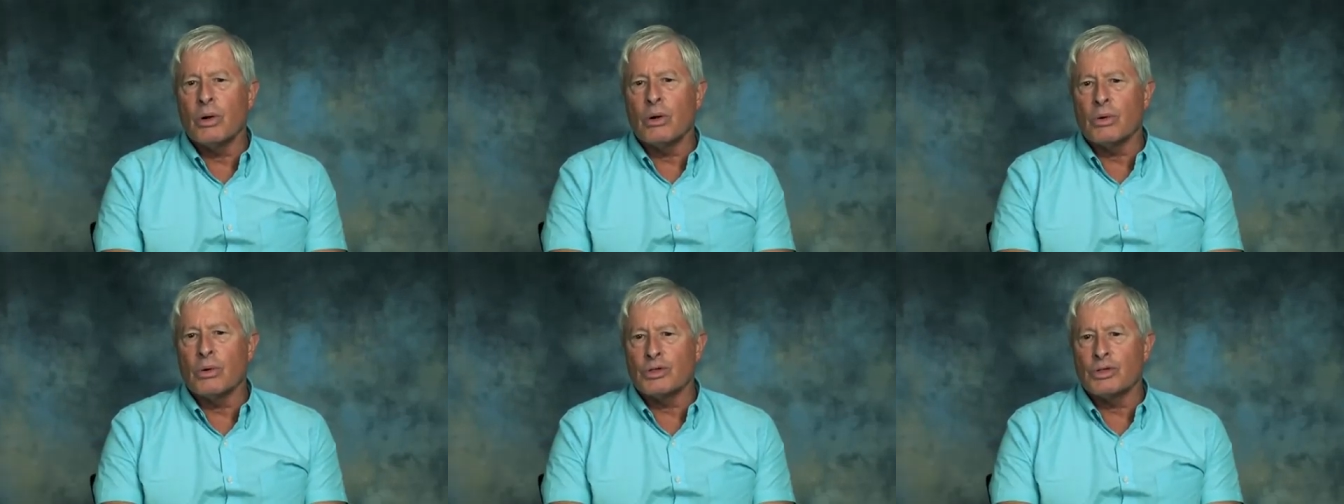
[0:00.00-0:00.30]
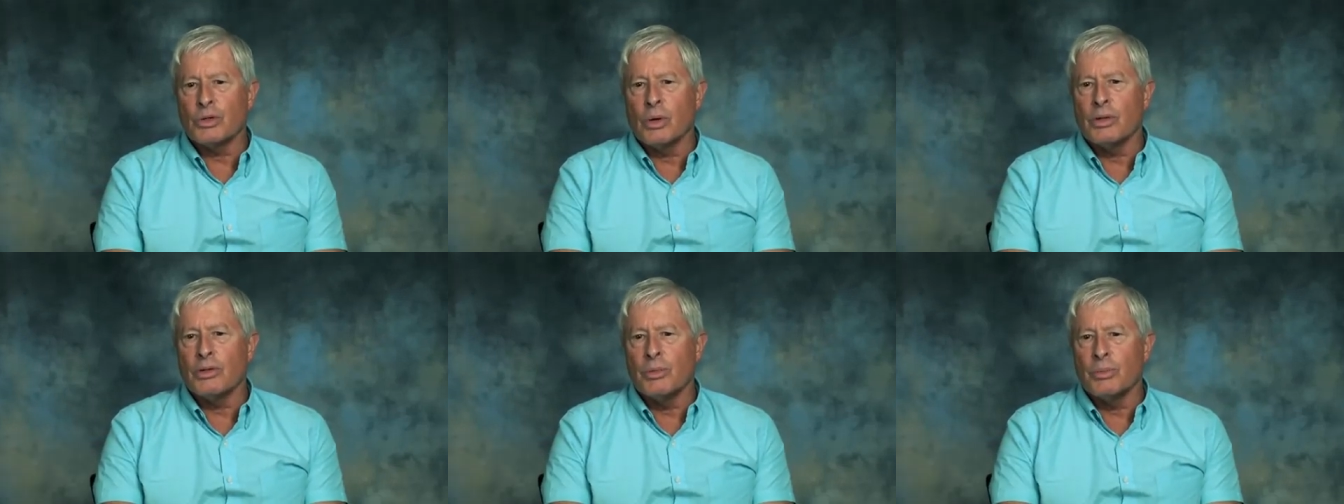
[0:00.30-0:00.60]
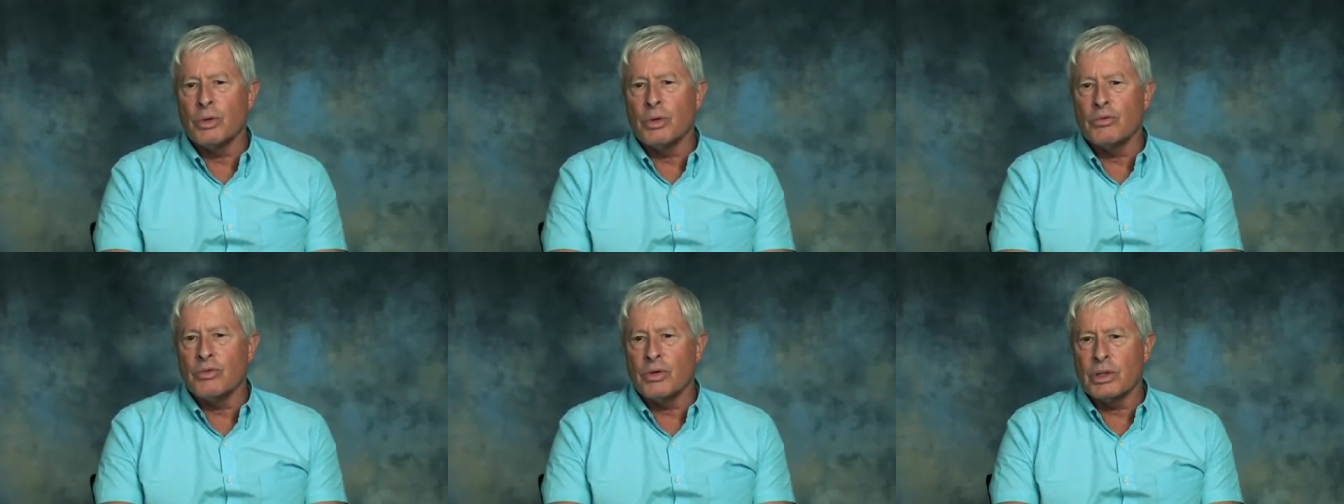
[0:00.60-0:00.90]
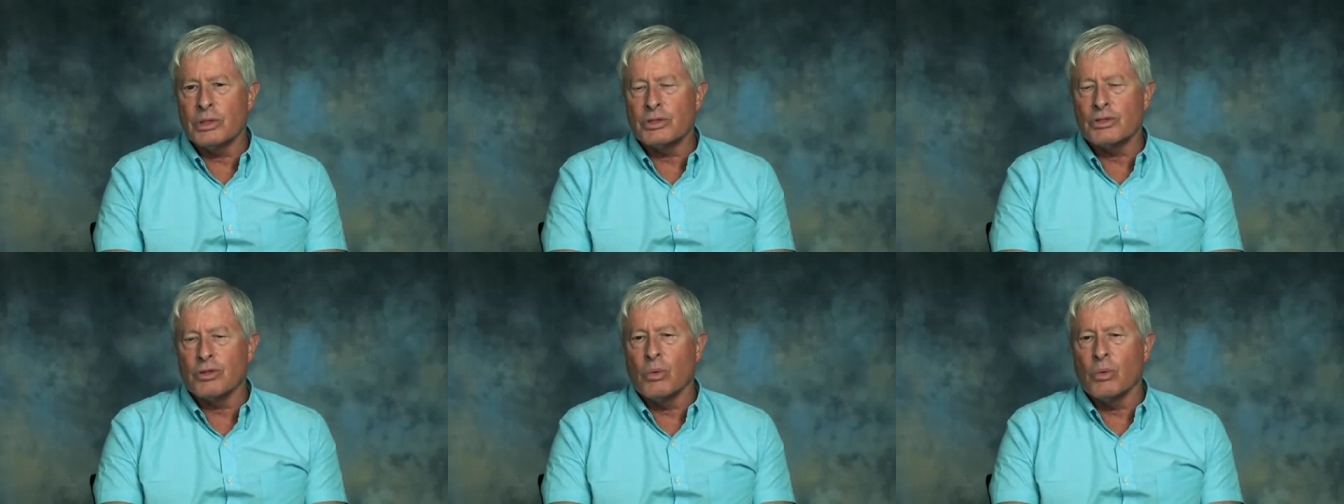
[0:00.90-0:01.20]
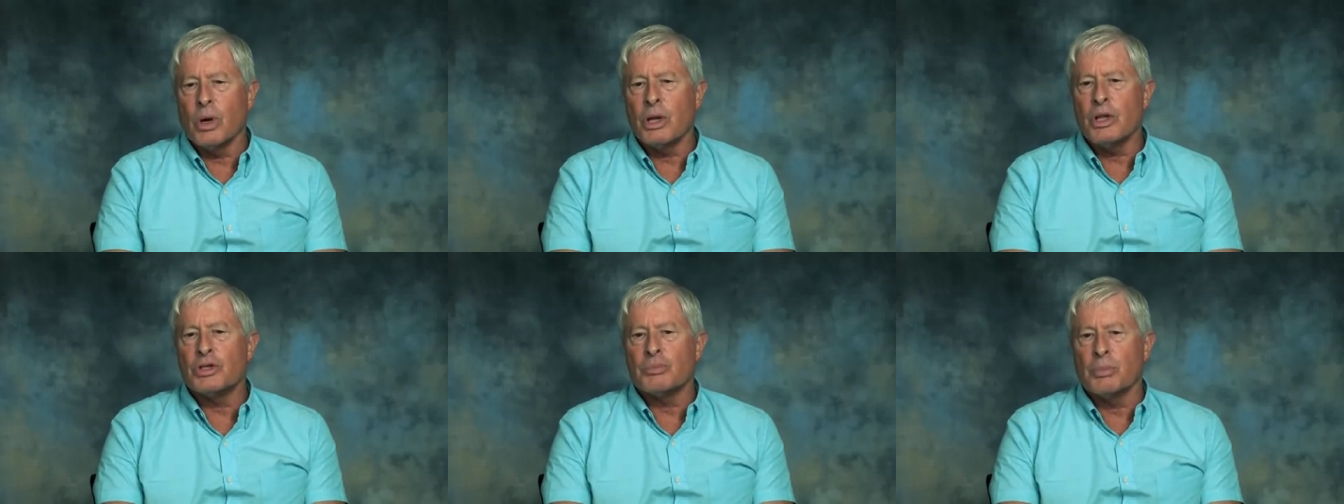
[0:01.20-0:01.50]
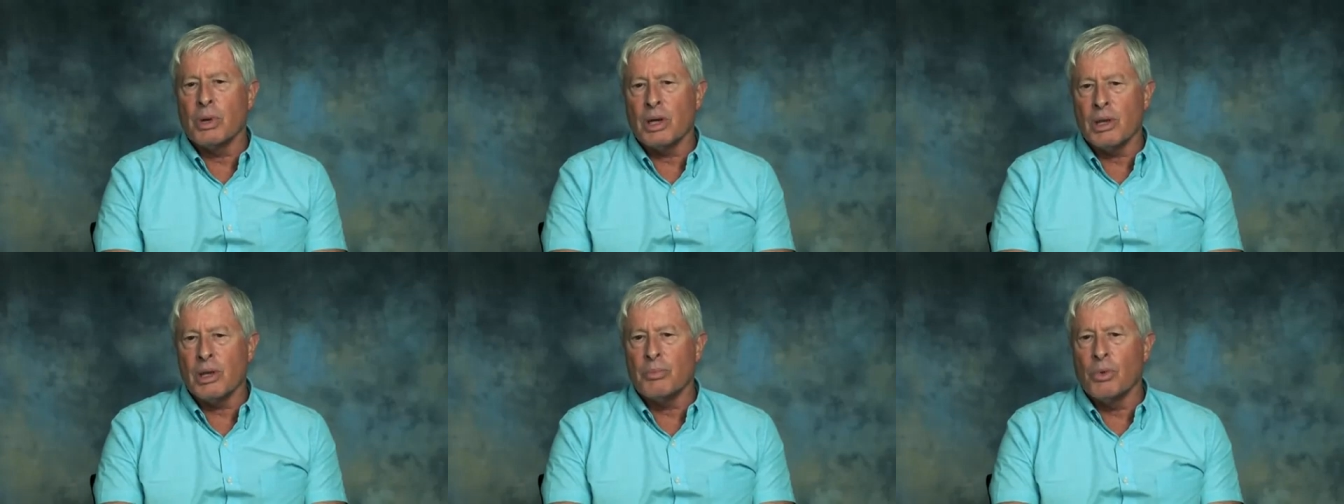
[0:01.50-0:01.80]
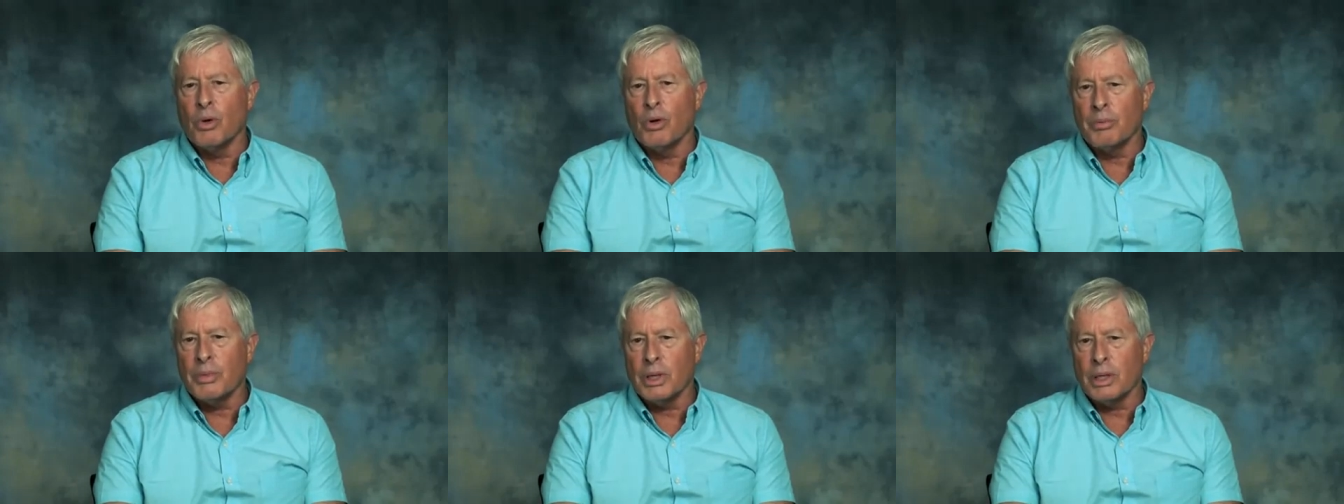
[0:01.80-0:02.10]
or saw the movie. So what does
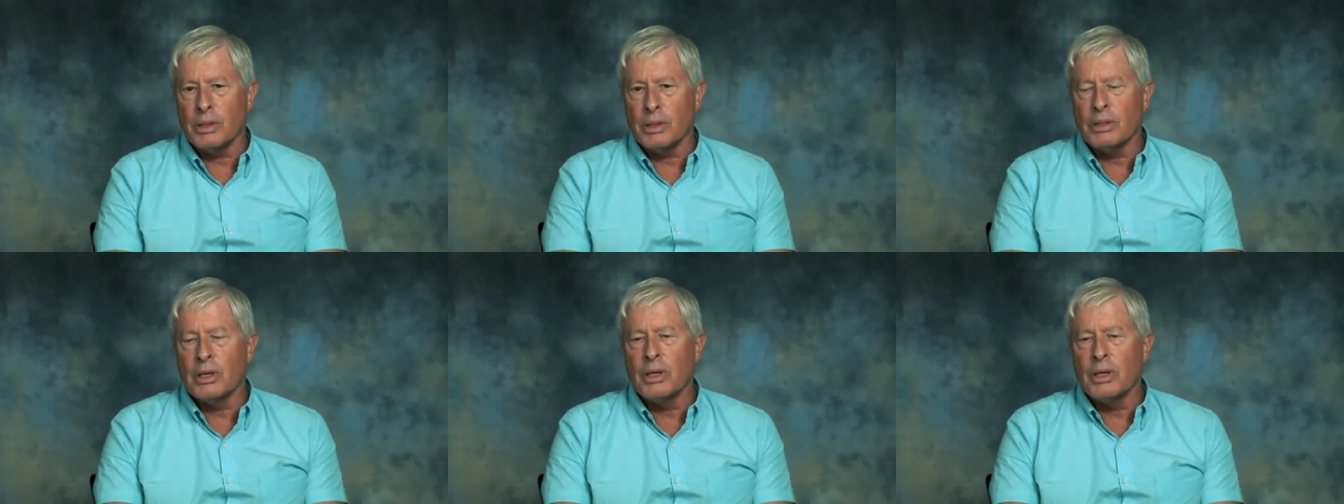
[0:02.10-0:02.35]
Moneyball mean?